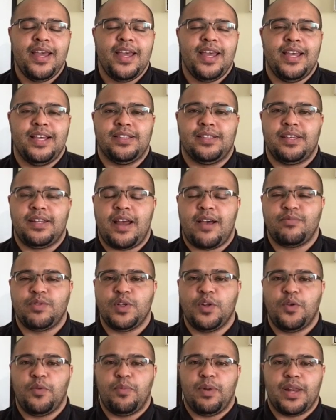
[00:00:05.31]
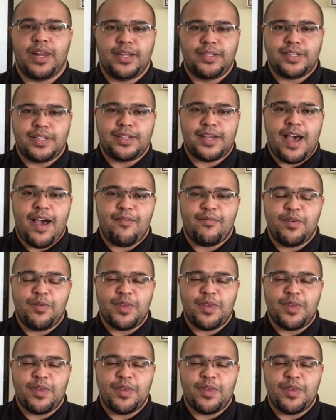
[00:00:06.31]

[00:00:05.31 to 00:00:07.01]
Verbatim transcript: It's an absolute pleasure to have you.